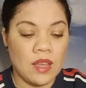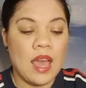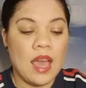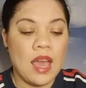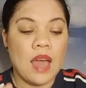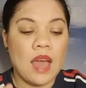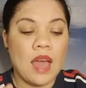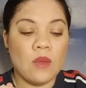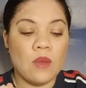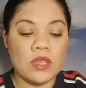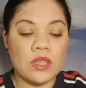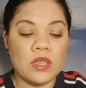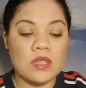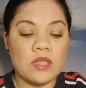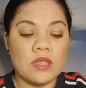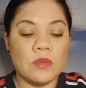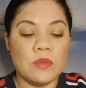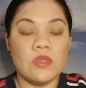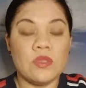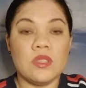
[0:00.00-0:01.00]
And what is
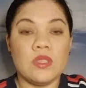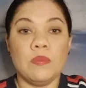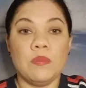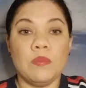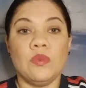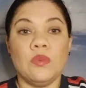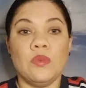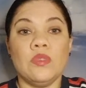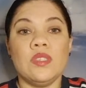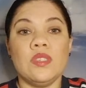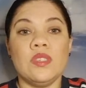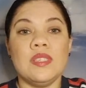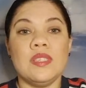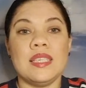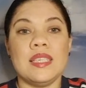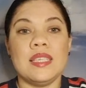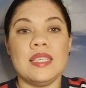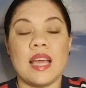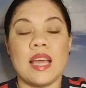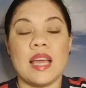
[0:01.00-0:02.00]
most important
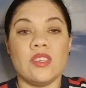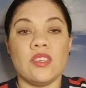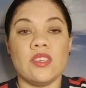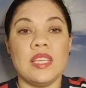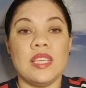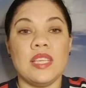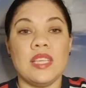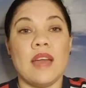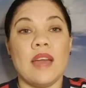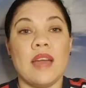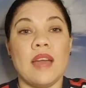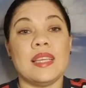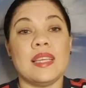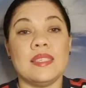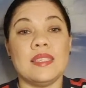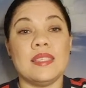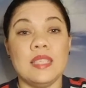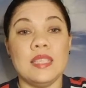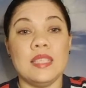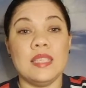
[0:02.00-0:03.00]
is actually having
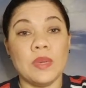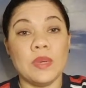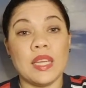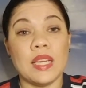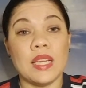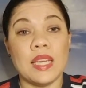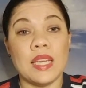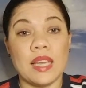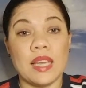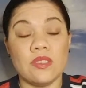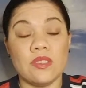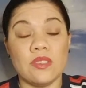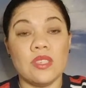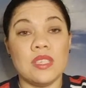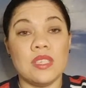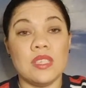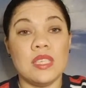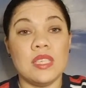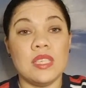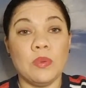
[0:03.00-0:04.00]
that deeper
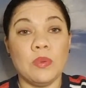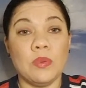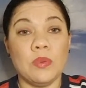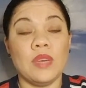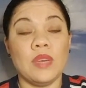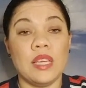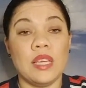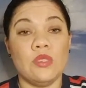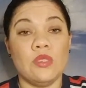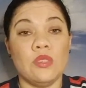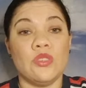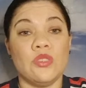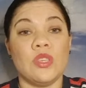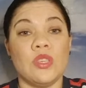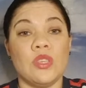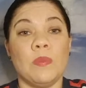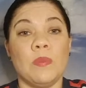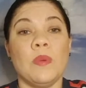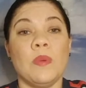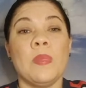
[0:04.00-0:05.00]
connection, deeper
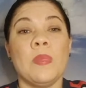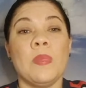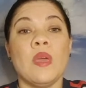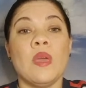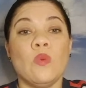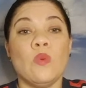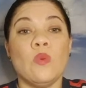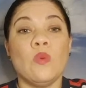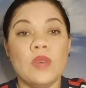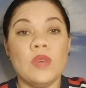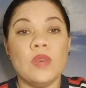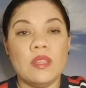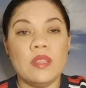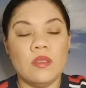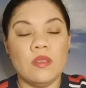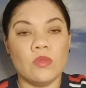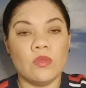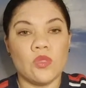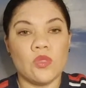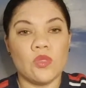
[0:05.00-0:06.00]
relationship with
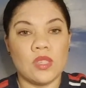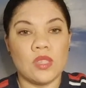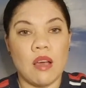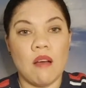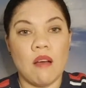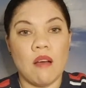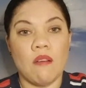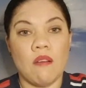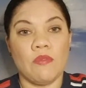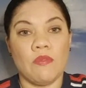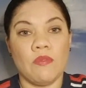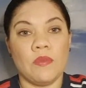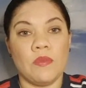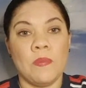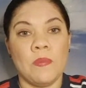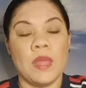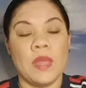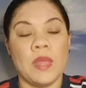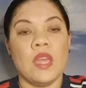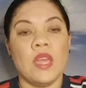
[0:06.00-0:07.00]
yourself.
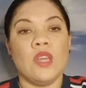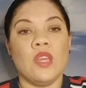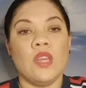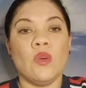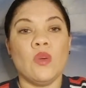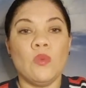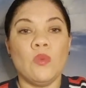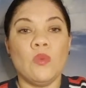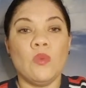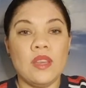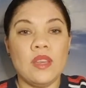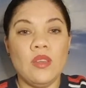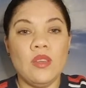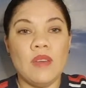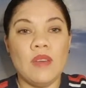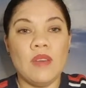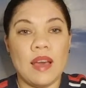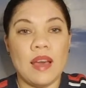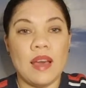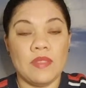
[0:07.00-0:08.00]
You know, when you
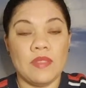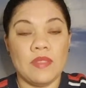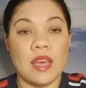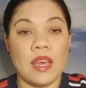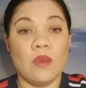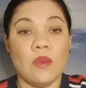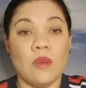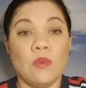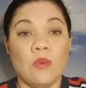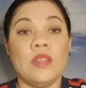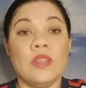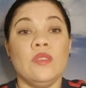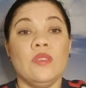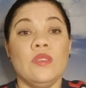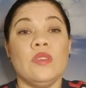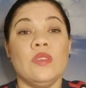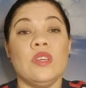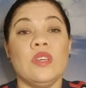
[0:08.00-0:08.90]
have that, when you